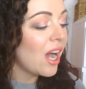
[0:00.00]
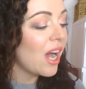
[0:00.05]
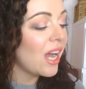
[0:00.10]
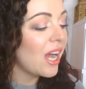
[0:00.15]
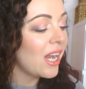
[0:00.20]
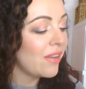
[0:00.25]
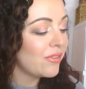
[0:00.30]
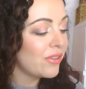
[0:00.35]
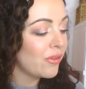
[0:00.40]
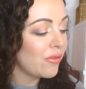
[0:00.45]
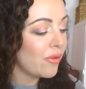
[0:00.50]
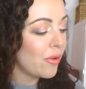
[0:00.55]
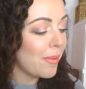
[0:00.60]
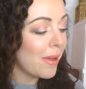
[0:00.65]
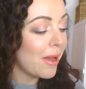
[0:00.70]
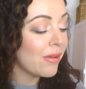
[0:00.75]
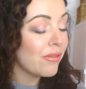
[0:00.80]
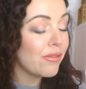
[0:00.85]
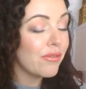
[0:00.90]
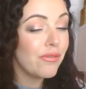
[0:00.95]
I left it for
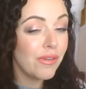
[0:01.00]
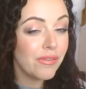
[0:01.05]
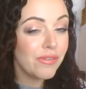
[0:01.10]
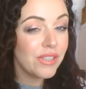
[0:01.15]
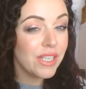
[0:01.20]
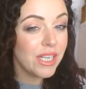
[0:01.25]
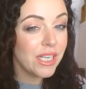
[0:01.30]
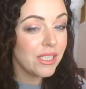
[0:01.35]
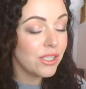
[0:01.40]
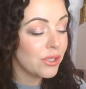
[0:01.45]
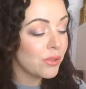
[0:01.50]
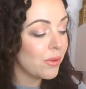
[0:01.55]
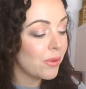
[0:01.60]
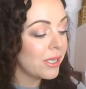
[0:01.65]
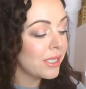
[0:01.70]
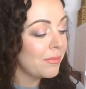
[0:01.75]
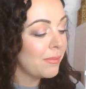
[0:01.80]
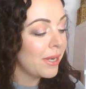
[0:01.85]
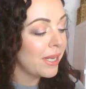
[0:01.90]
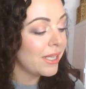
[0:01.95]
about 15 to
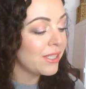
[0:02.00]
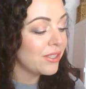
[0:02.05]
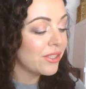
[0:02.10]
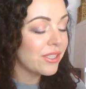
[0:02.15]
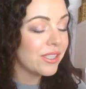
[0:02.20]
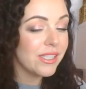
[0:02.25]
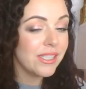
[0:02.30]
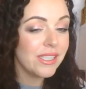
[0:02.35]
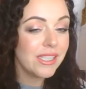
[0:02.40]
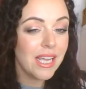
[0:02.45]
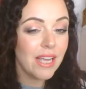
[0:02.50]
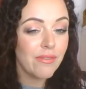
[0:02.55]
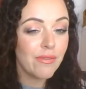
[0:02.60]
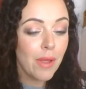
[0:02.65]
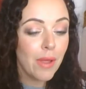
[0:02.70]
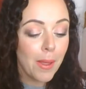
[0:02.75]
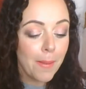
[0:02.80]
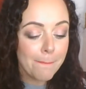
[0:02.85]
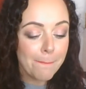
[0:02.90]
20 minutes just to see if